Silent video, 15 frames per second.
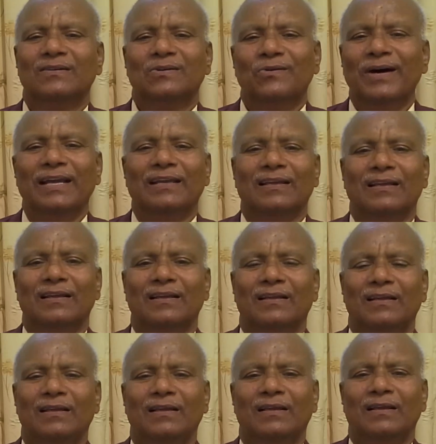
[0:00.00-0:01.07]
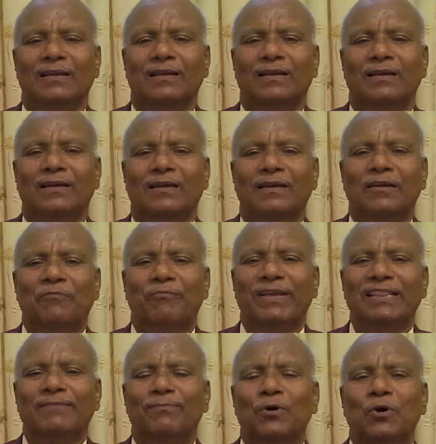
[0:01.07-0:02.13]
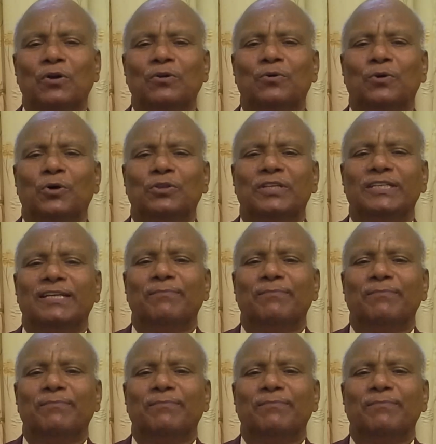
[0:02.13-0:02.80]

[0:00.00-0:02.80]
Why? Why? When the bone growth is